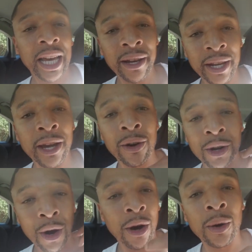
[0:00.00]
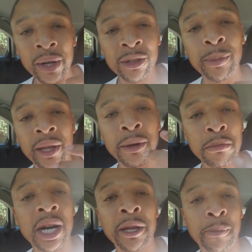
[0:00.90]
and they're gonna always be the
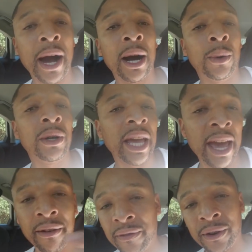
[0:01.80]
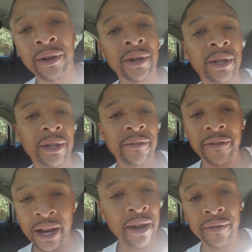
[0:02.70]
money power ever,
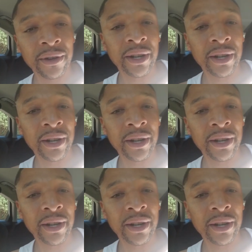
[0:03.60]
forever.